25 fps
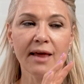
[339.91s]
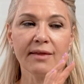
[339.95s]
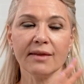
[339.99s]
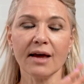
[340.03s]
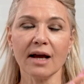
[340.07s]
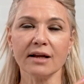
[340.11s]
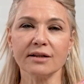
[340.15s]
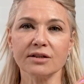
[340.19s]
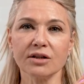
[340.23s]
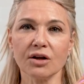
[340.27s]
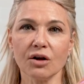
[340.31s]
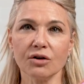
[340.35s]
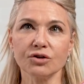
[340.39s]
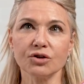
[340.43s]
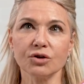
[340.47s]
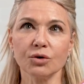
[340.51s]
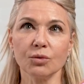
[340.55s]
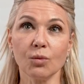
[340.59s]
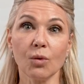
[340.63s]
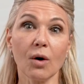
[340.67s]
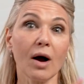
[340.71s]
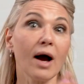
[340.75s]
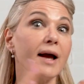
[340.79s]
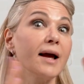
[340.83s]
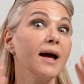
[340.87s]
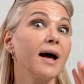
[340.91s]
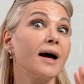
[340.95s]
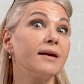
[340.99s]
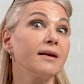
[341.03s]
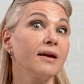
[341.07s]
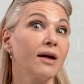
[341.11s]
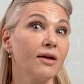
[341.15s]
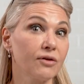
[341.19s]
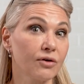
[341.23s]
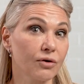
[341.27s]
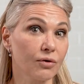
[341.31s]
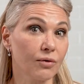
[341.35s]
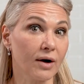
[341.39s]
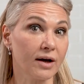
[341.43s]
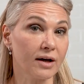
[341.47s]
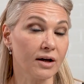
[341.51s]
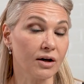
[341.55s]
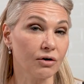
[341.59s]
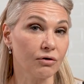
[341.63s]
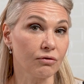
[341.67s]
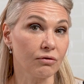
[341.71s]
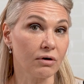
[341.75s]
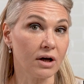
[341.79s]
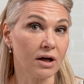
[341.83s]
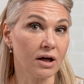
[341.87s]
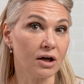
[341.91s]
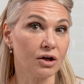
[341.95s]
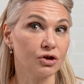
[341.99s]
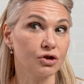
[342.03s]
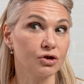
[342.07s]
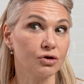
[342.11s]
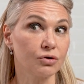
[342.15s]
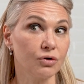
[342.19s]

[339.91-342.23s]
That's also why another great ingredient